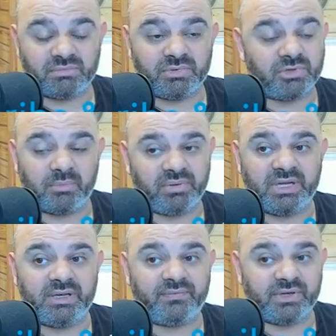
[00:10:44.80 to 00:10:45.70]

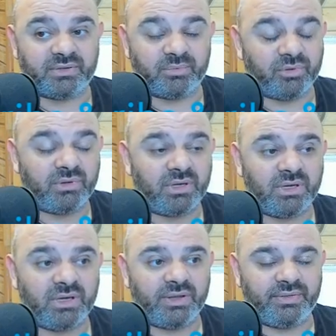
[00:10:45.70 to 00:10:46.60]
completely feasible,
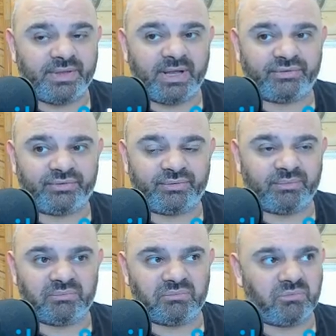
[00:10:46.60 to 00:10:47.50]
that's,
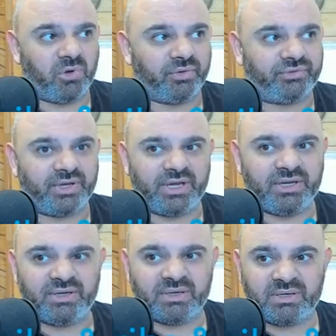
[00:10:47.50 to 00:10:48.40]
what,
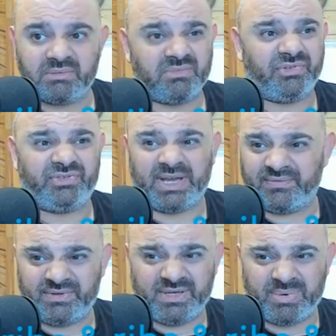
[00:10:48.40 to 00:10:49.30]
say,
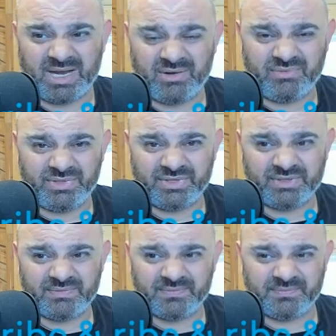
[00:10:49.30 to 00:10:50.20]
£70?
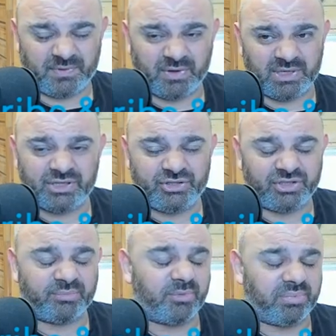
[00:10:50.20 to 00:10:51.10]
For a
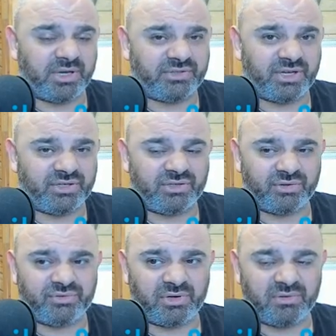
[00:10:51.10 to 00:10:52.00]
legitimate PlayStation
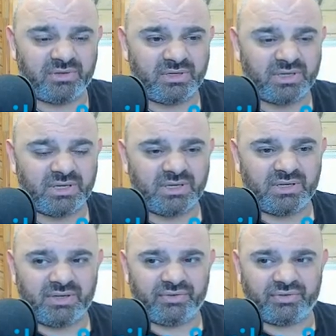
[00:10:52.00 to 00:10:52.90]
controller,
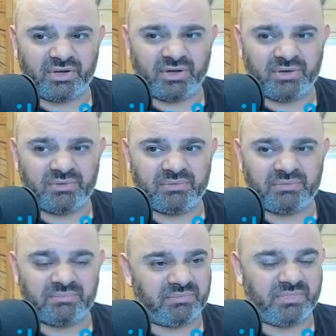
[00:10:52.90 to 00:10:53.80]
so
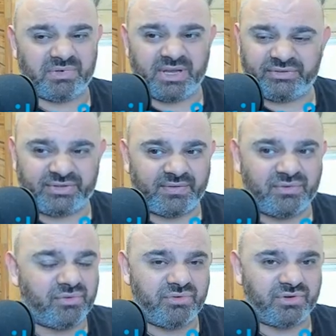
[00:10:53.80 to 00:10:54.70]
that's
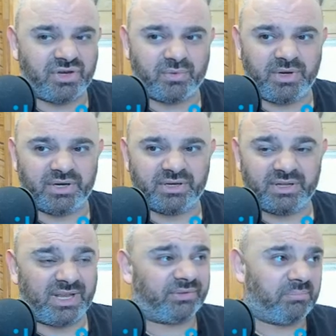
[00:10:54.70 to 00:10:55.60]
£700.
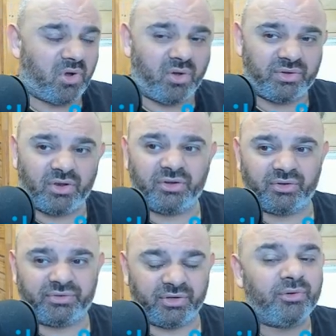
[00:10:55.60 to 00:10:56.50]
That's more.
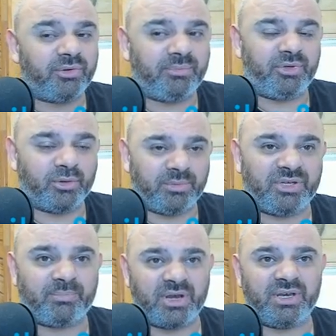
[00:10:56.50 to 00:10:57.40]
You'll be
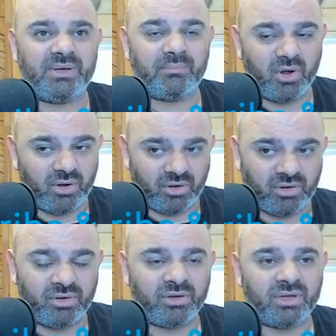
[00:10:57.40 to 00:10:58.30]
spending
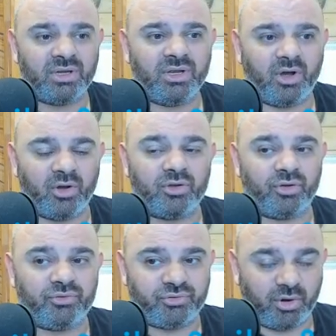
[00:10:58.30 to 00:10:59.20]
more on
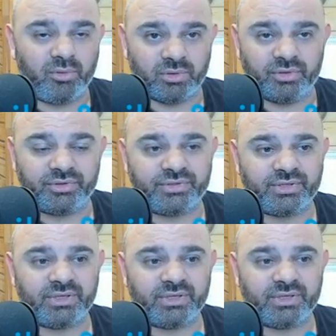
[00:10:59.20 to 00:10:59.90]
controllers